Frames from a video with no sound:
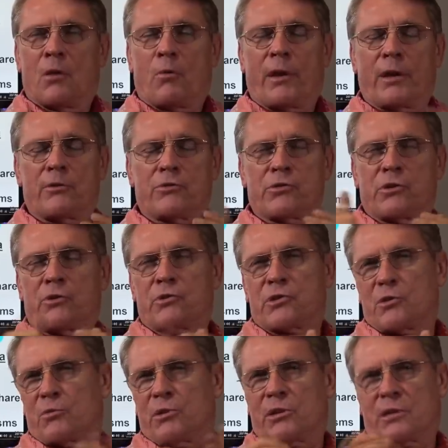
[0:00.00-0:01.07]
Why don't you use
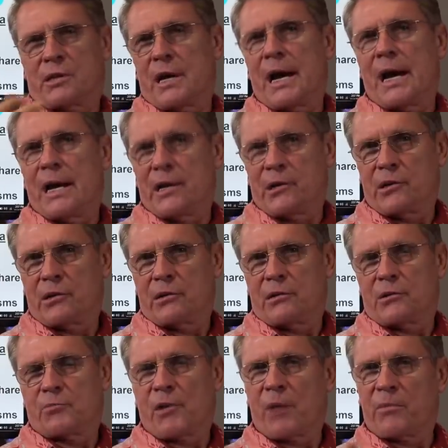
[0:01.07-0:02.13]
the word kind?
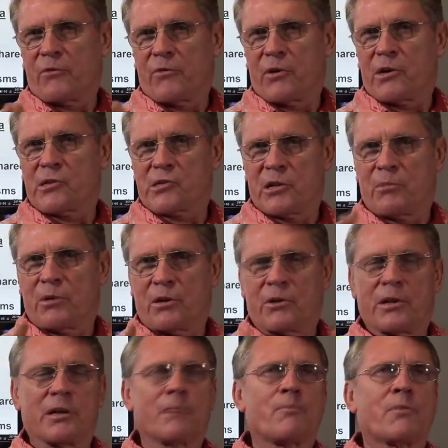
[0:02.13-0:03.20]
It's probably very
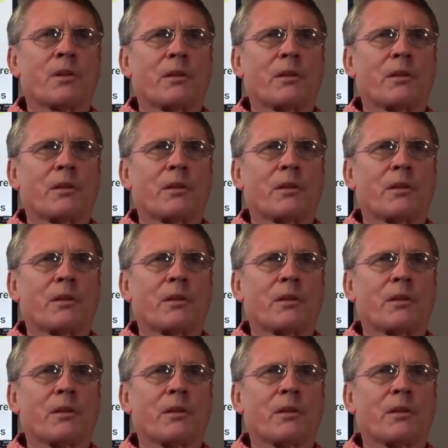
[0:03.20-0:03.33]
similar here.